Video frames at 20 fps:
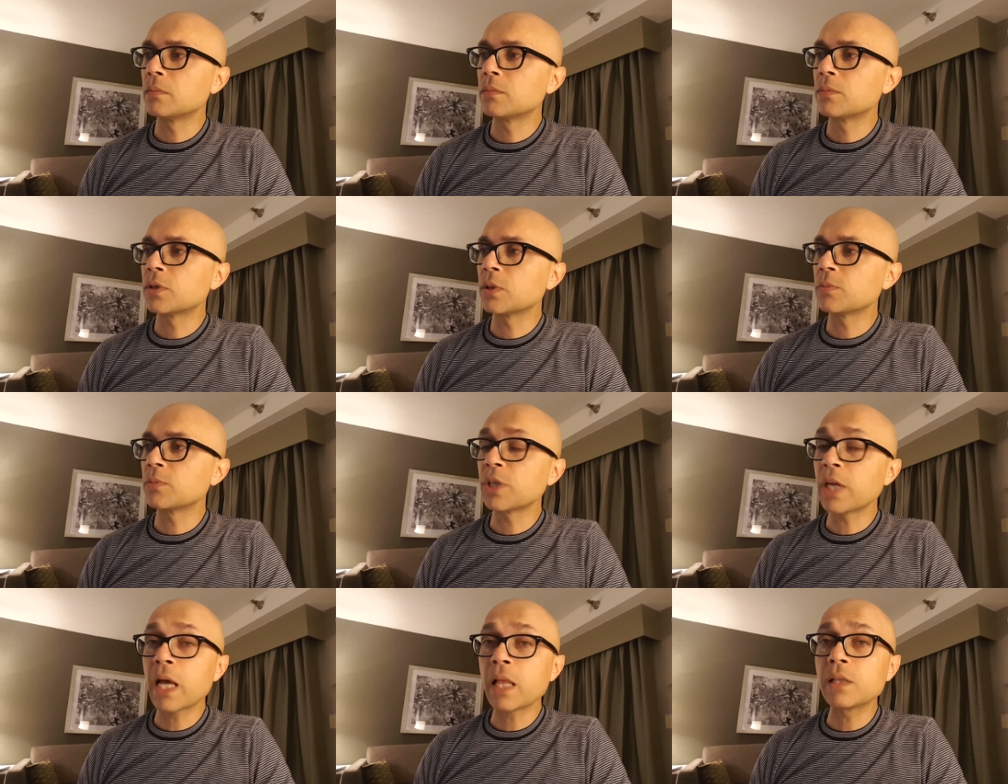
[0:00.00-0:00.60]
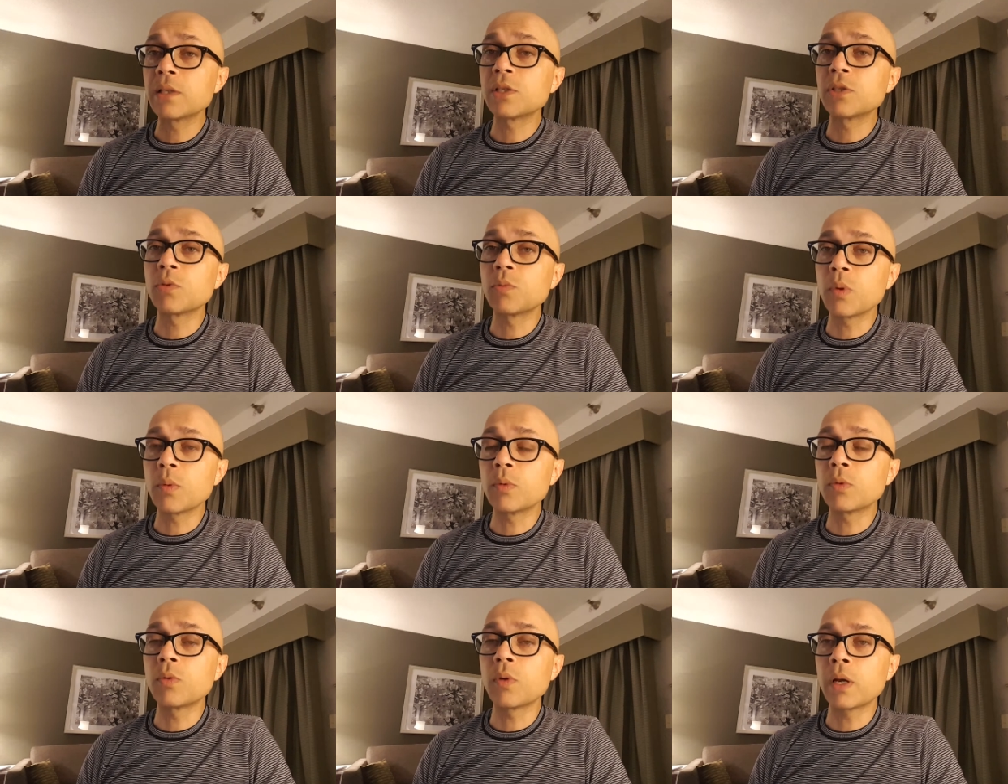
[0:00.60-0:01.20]
some challenges
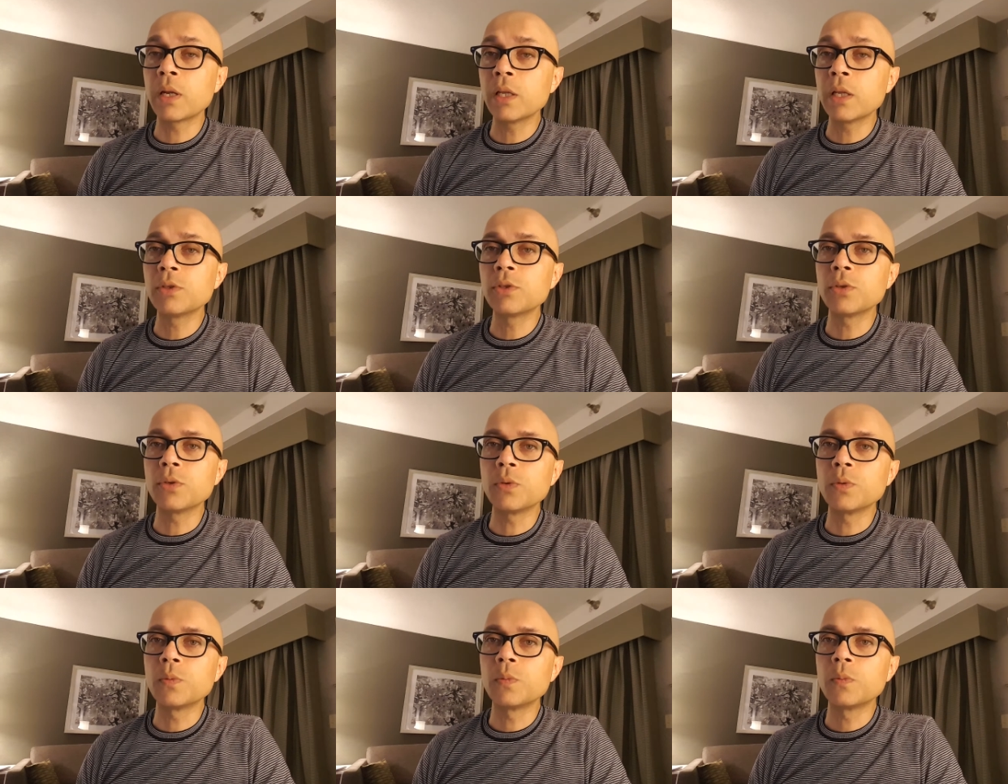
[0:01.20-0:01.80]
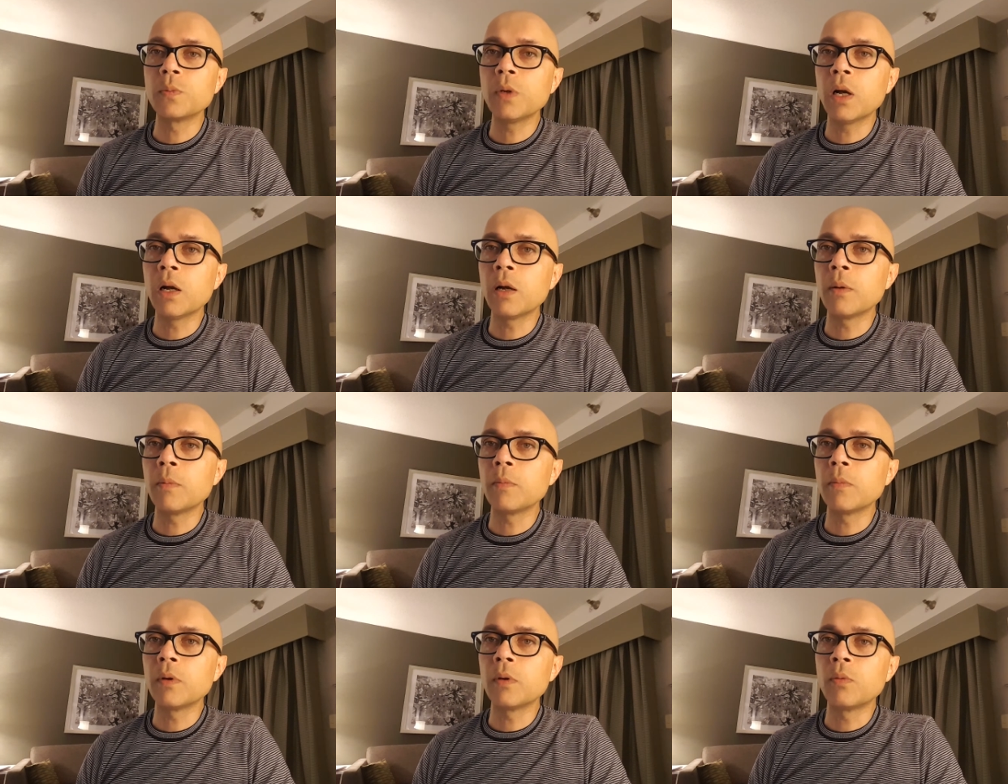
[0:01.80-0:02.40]
we would run into.
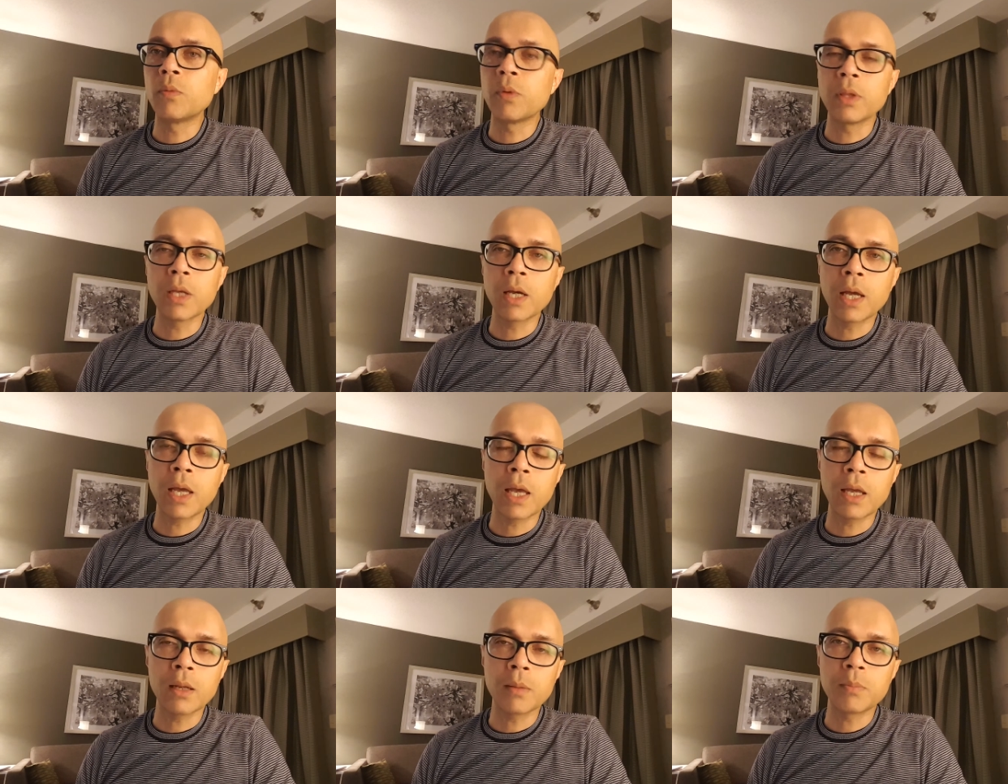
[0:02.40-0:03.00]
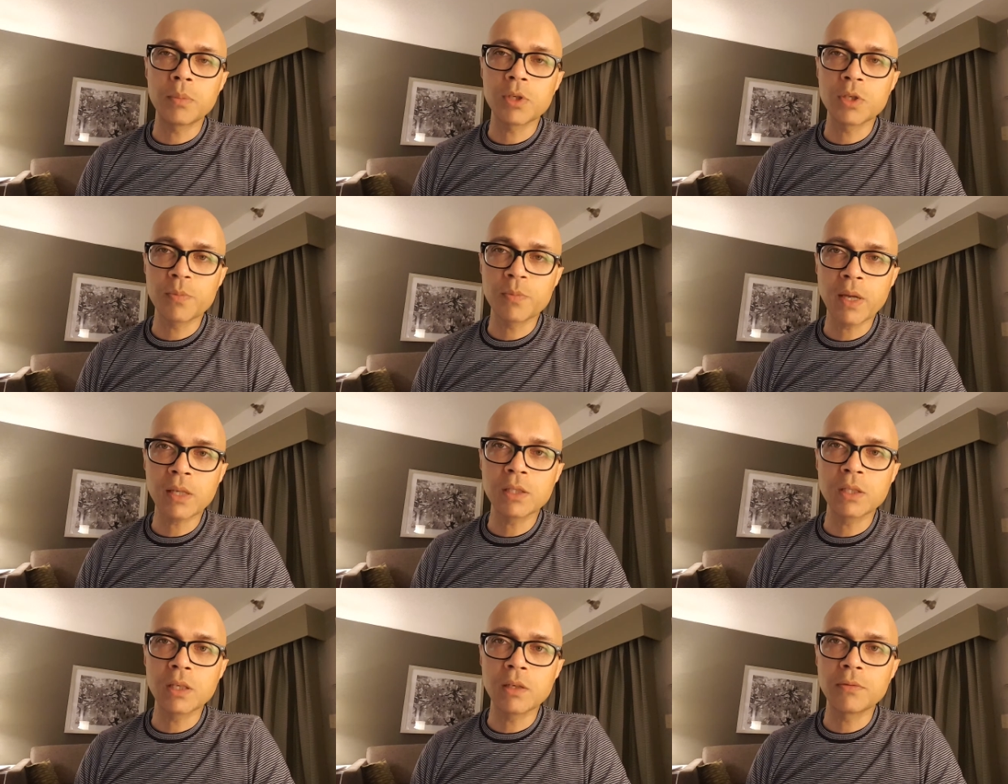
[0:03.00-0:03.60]
Rida had a
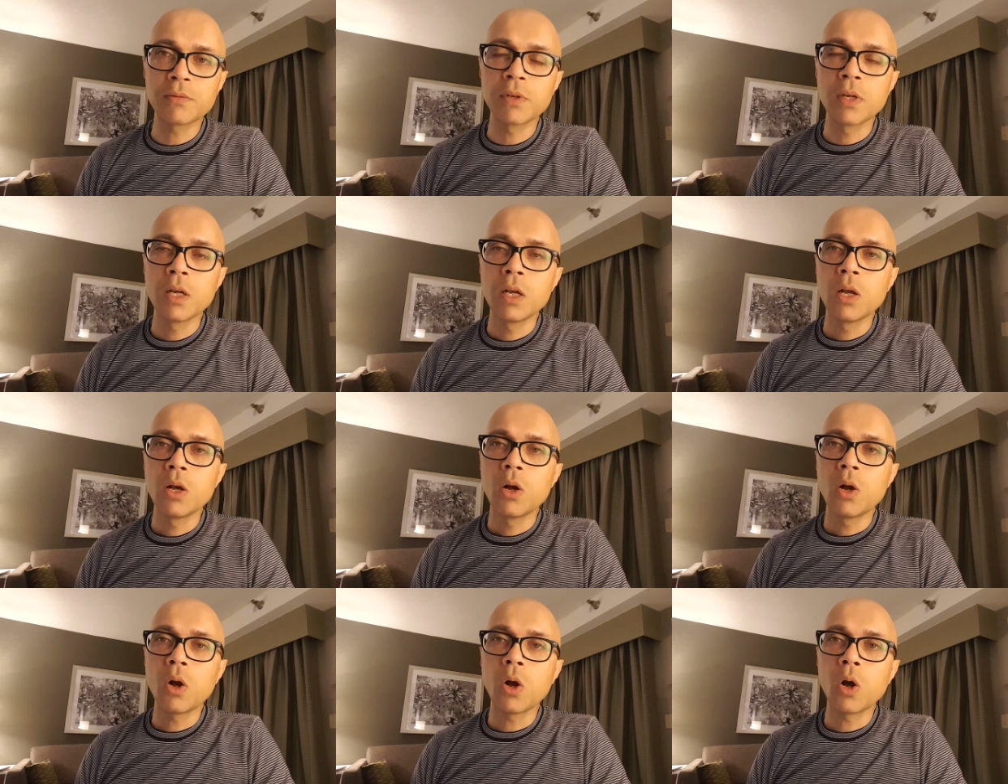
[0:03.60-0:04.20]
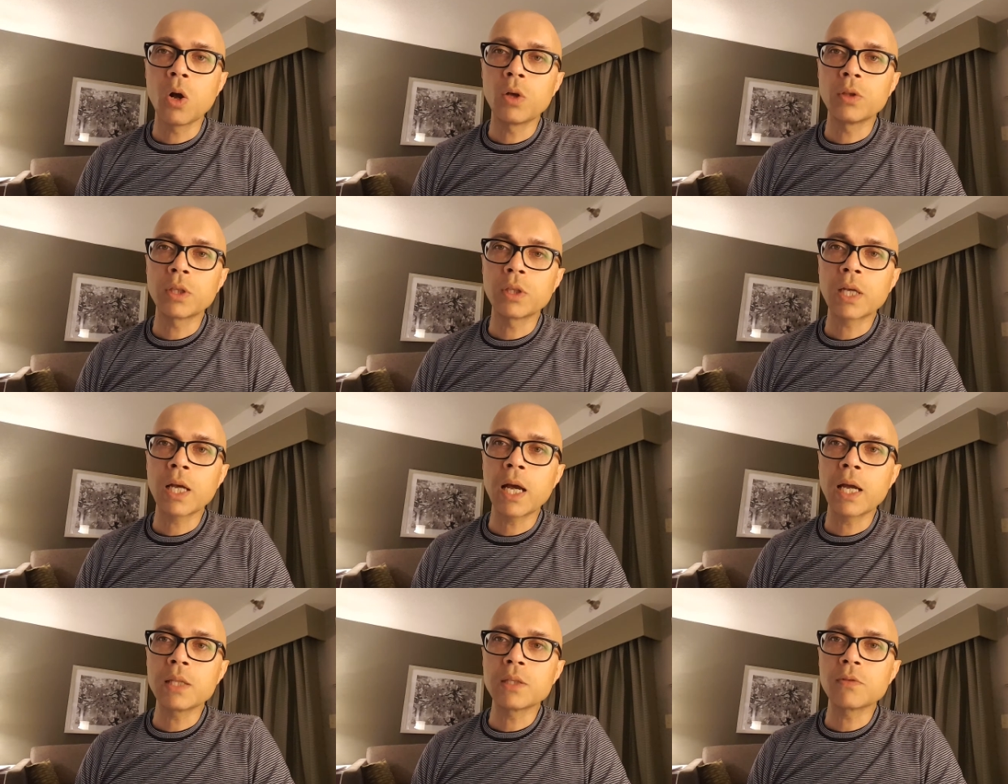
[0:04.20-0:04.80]
perspective on the
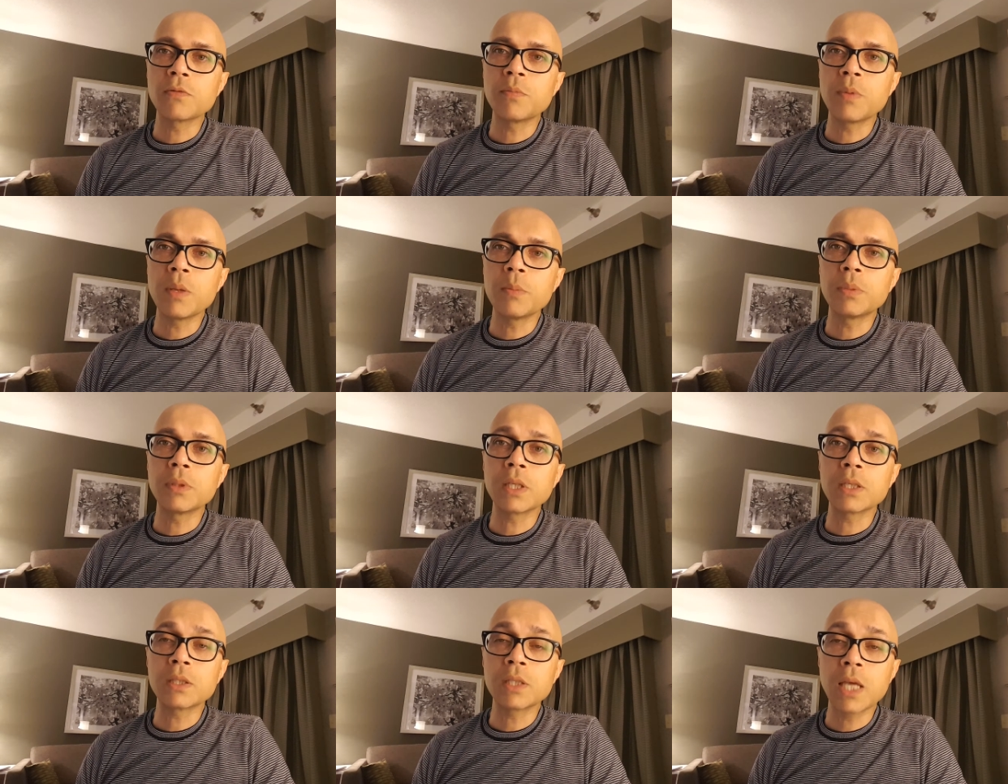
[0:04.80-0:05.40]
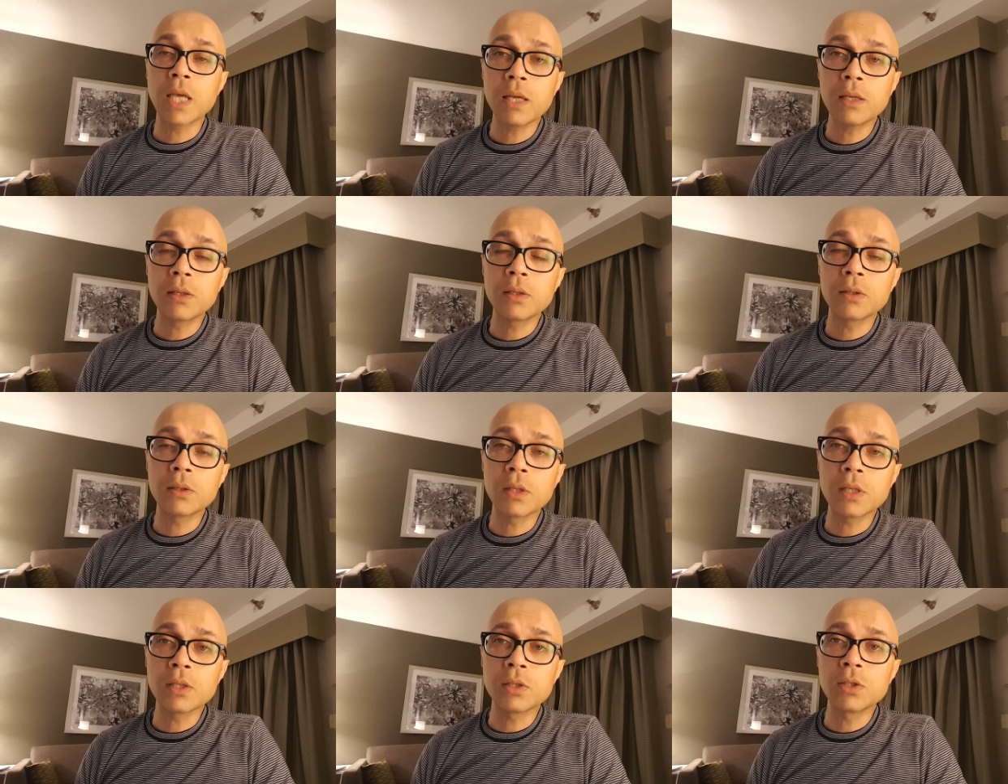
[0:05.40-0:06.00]
kinds of people that
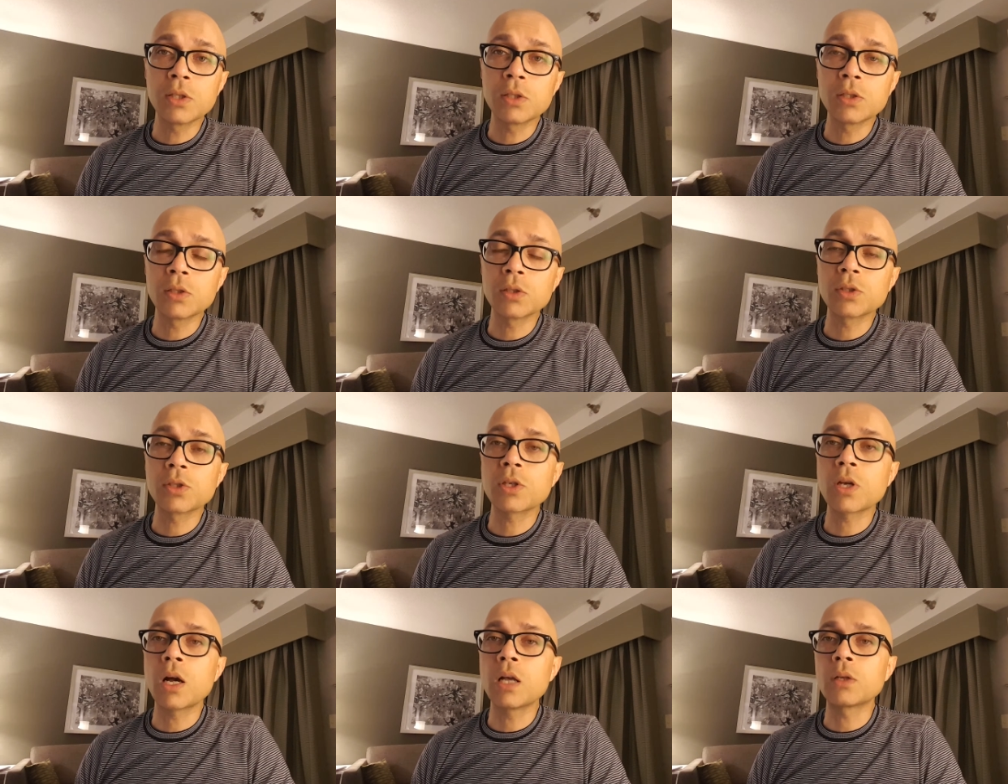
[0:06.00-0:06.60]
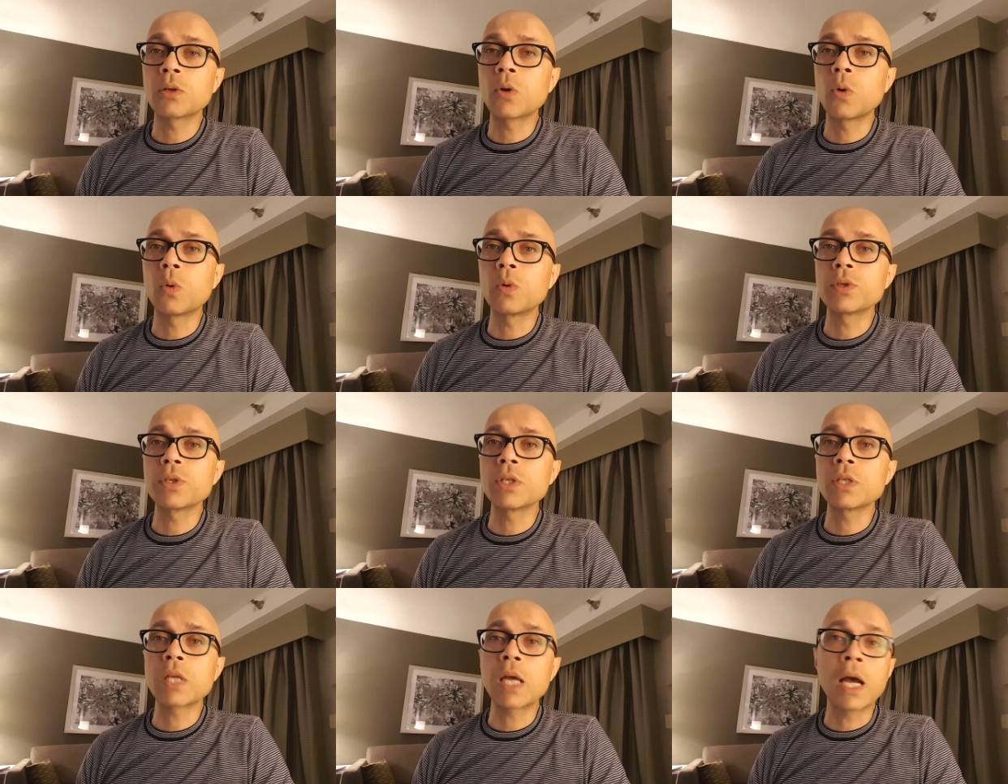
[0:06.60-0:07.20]
take these digital scholar
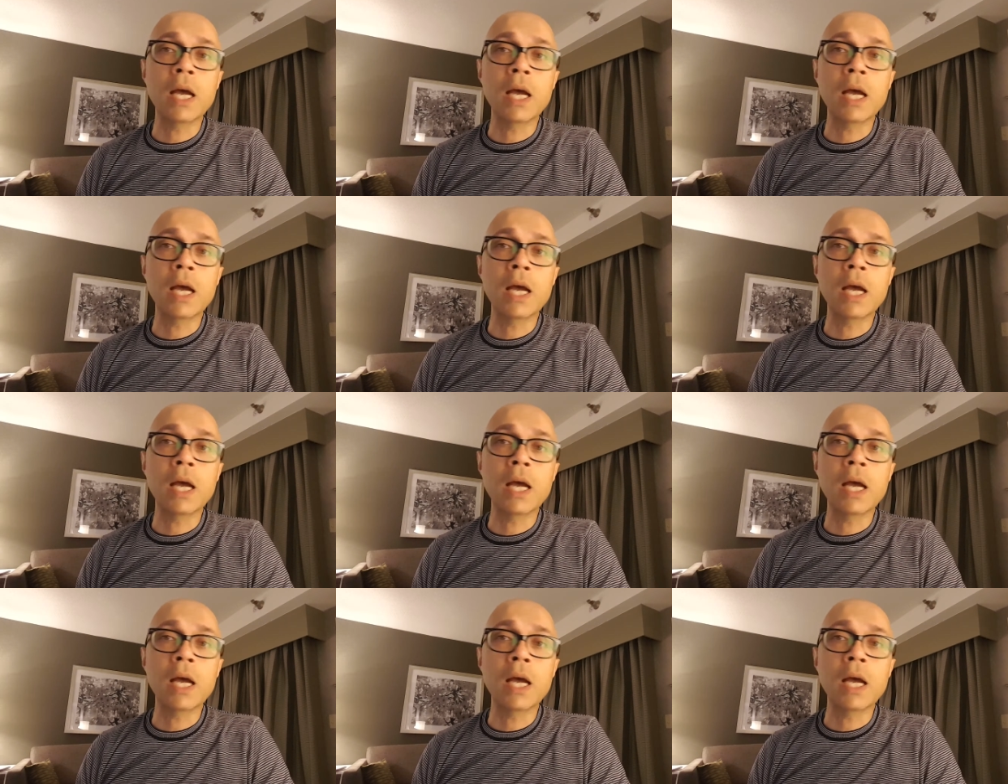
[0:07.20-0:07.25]
courses.